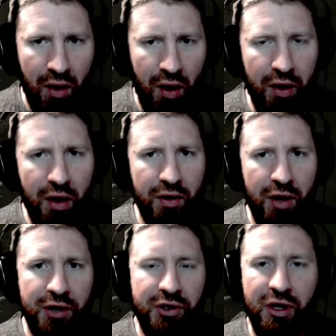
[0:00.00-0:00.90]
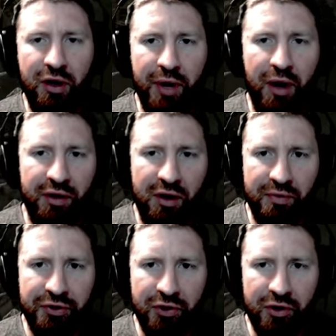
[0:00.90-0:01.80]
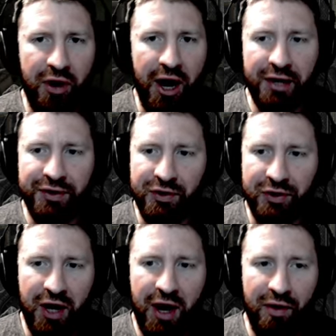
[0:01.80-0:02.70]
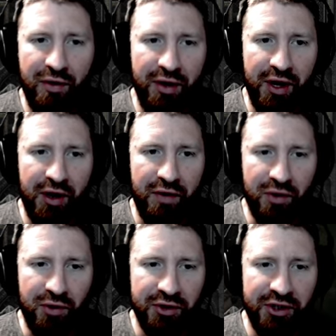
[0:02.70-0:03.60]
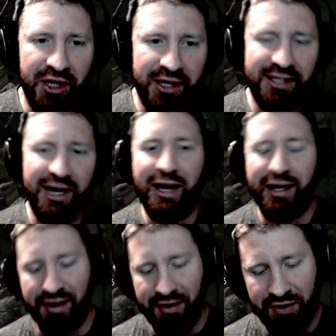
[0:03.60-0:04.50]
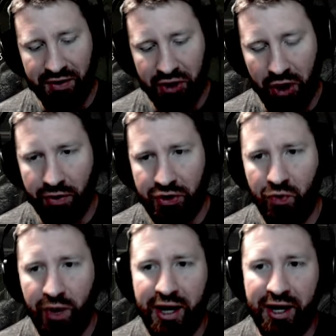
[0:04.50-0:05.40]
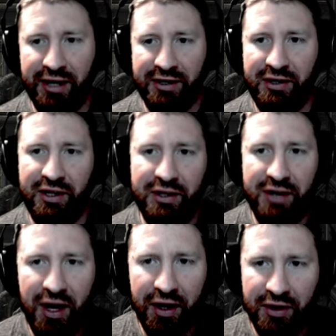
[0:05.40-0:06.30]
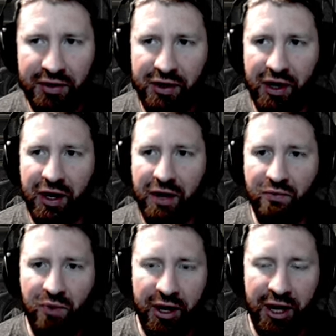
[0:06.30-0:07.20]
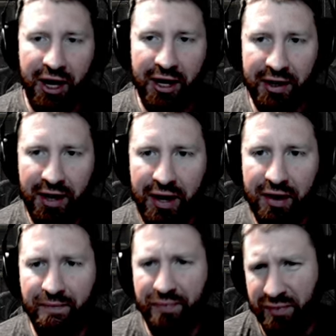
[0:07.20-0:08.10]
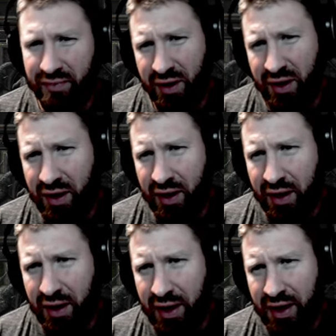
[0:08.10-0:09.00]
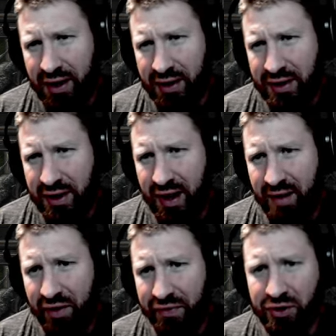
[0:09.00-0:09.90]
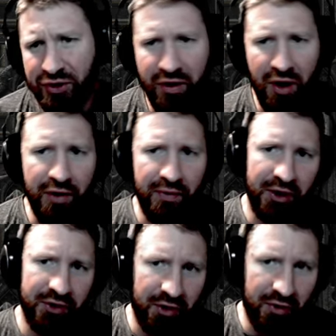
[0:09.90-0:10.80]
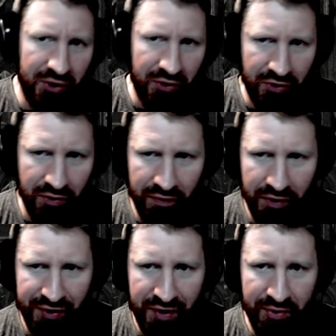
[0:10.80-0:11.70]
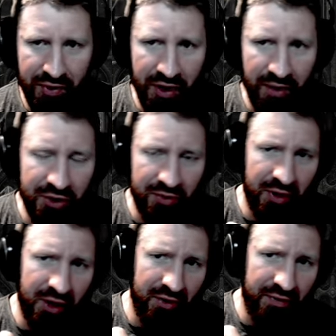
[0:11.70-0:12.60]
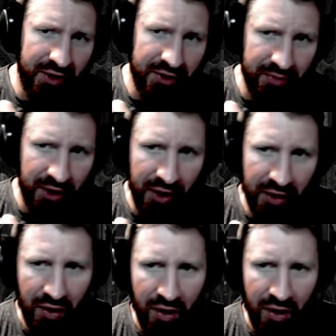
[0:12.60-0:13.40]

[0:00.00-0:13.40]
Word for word: Another nice thing about the Berserker Axes is how they can roll 6 sockets, so it's a way to get 6 sockets in a one-handed item. Hot damn. Of course, there are other ways, like a Crystal Sword, for example, or a Dimensional Blade, or Phase Blade,